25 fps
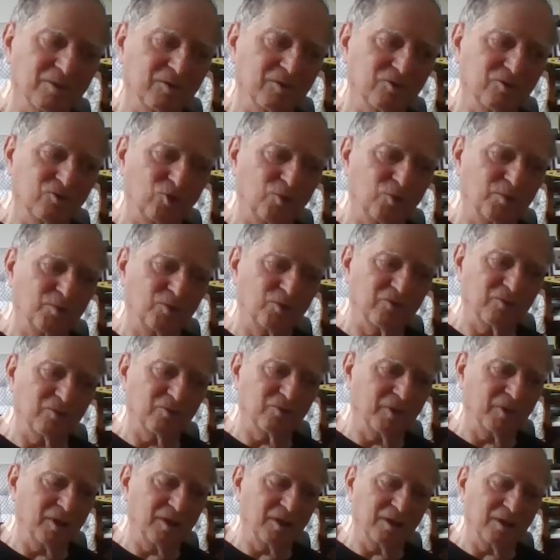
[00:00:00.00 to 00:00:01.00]
super for
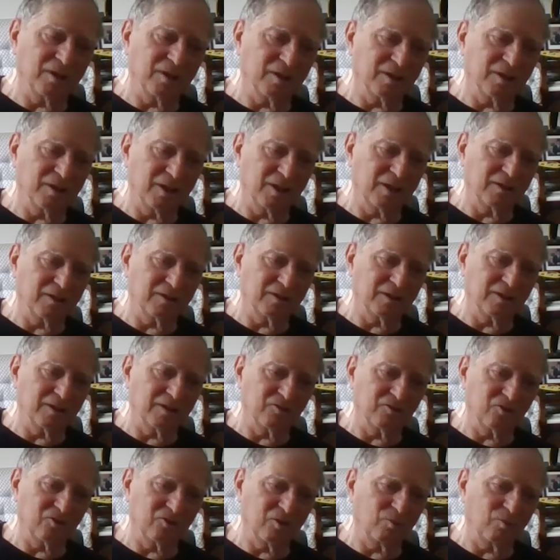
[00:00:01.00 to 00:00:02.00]
me as,
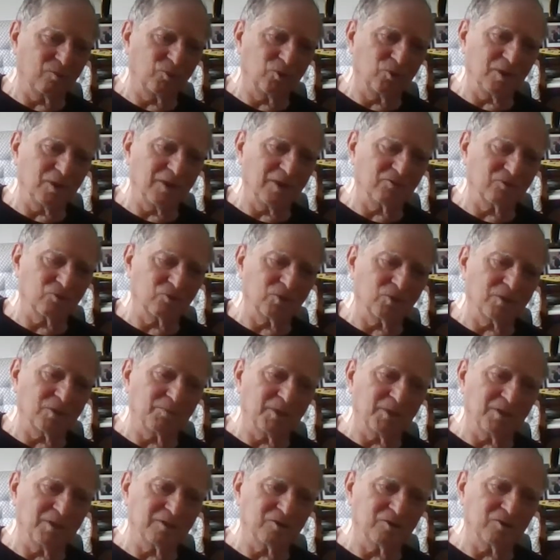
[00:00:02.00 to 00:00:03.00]
as someone who likes to read
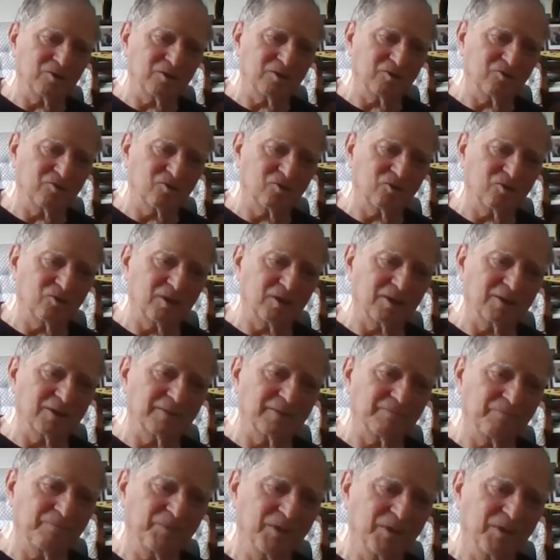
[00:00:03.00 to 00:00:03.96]
military history and